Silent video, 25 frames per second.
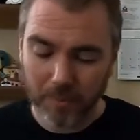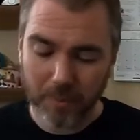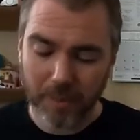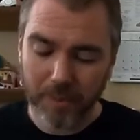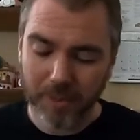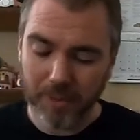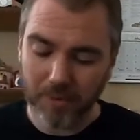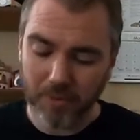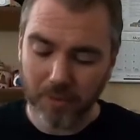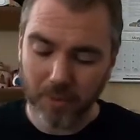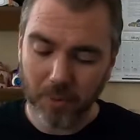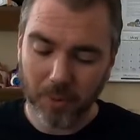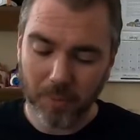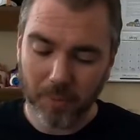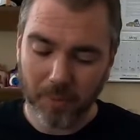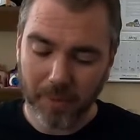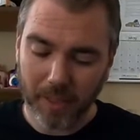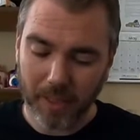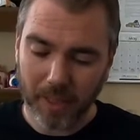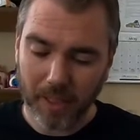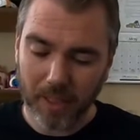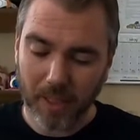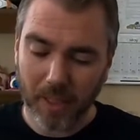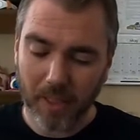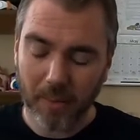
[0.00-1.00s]
piece of equipment
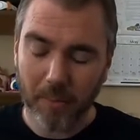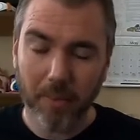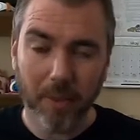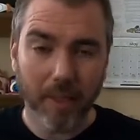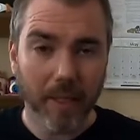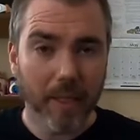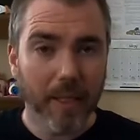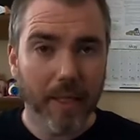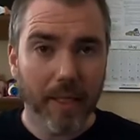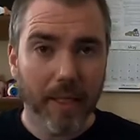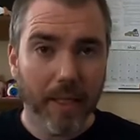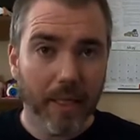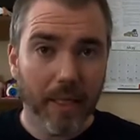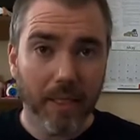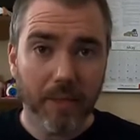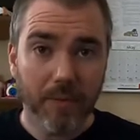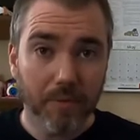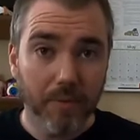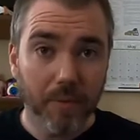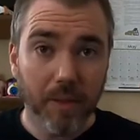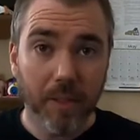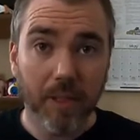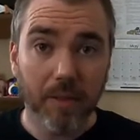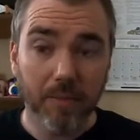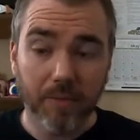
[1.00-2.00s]
that I got, but it's
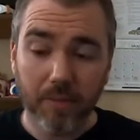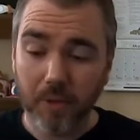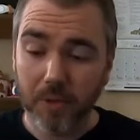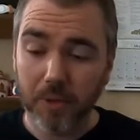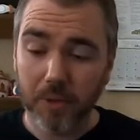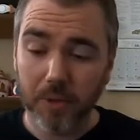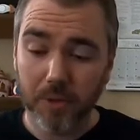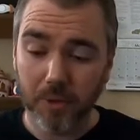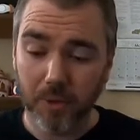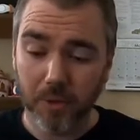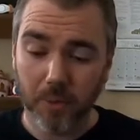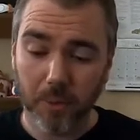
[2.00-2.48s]
very functional.